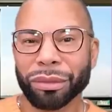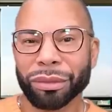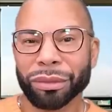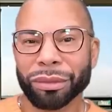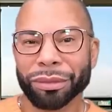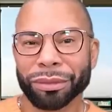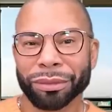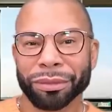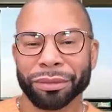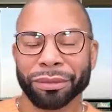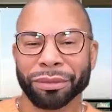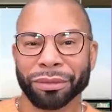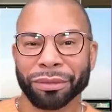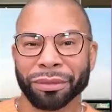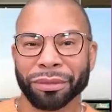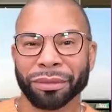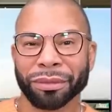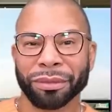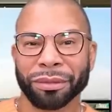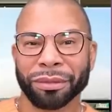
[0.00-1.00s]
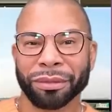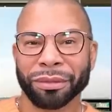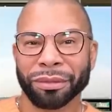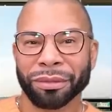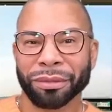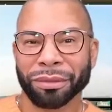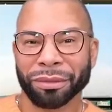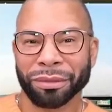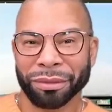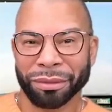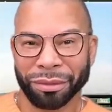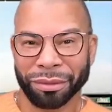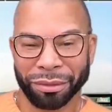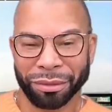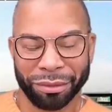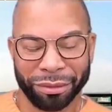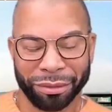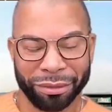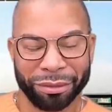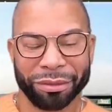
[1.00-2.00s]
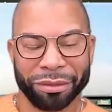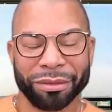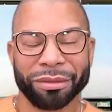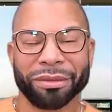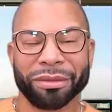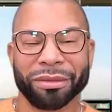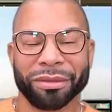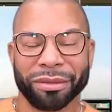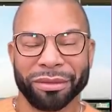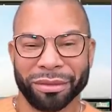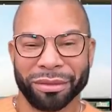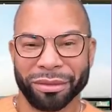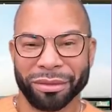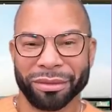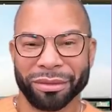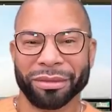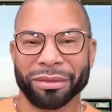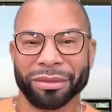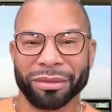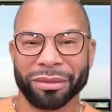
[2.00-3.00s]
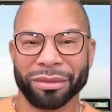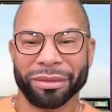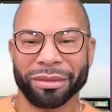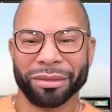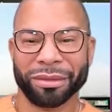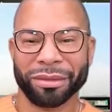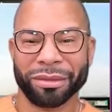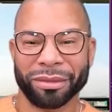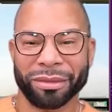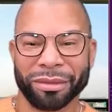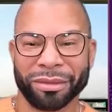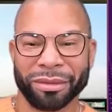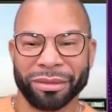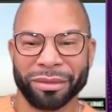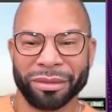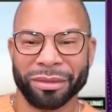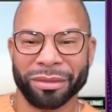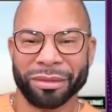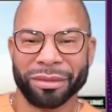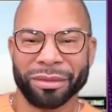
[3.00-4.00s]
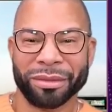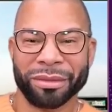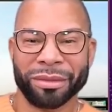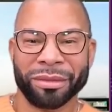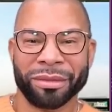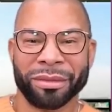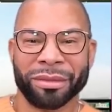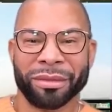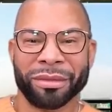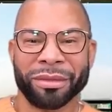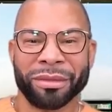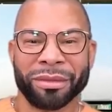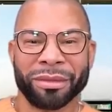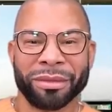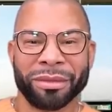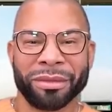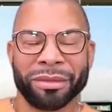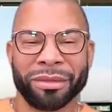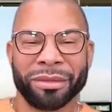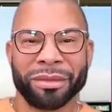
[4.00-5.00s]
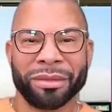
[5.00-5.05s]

The person shown says nothing.